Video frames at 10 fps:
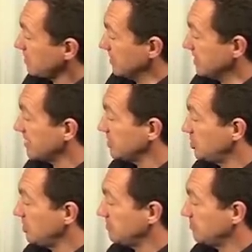The
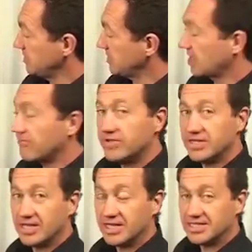nanotubes were discovered
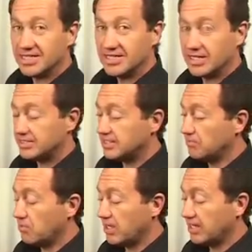in nineteen
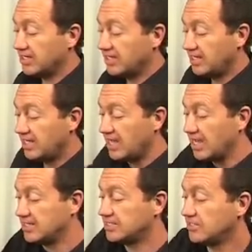ninety-one,
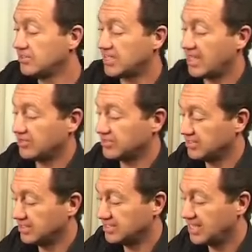and in two
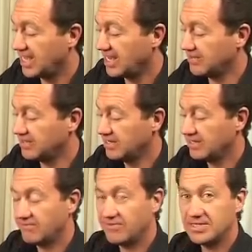thousand ten
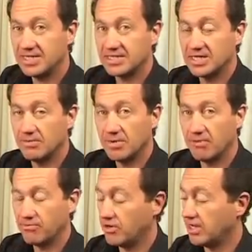the Physics
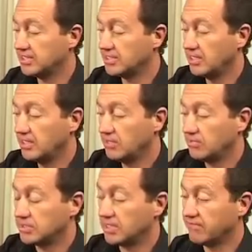Nobel Prize
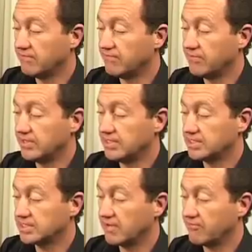was given for the
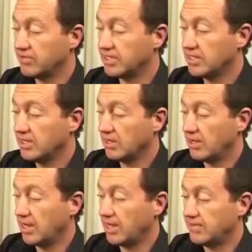discovery
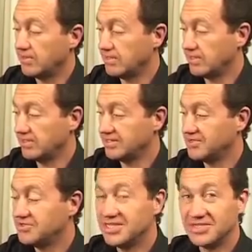uh, and the, the
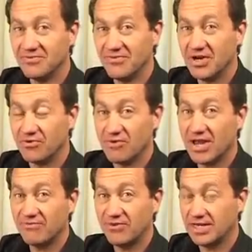uses of
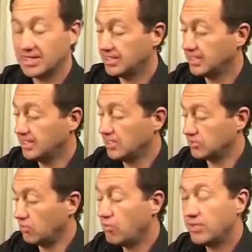graphene.
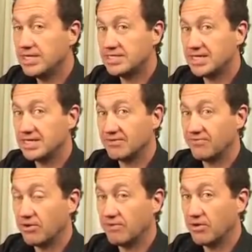So all these things are
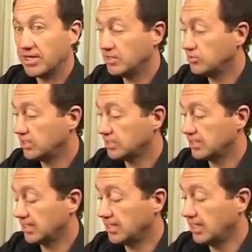very, very
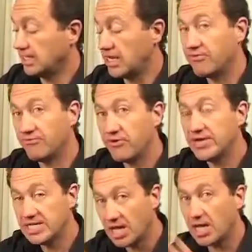interesting. Now, for
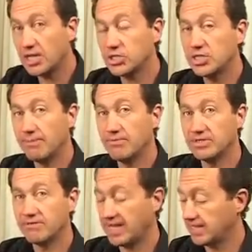very large
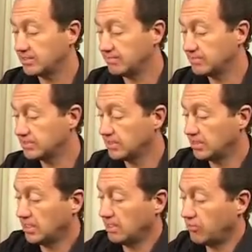numbers of atoms,
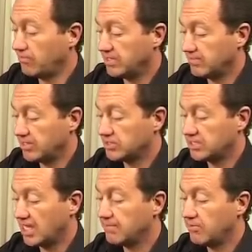probably the most
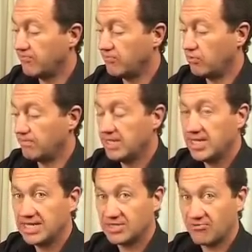stable form
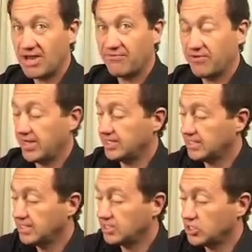is
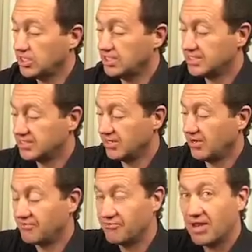graphite, sheets
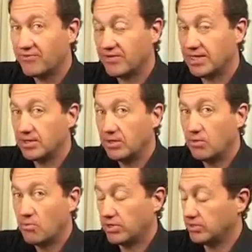of graphene,
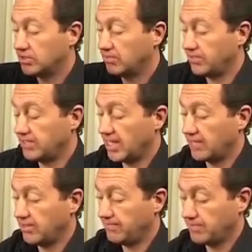one on top of the
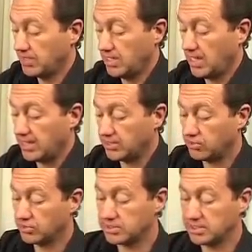other. And of
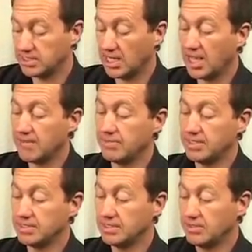course there's
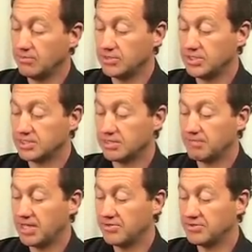diamond, which is
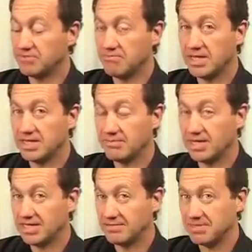composed of many,
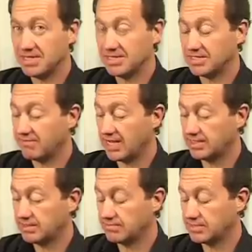many millions of
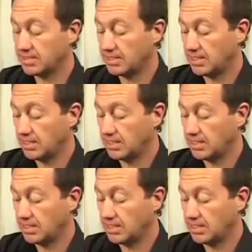atoms.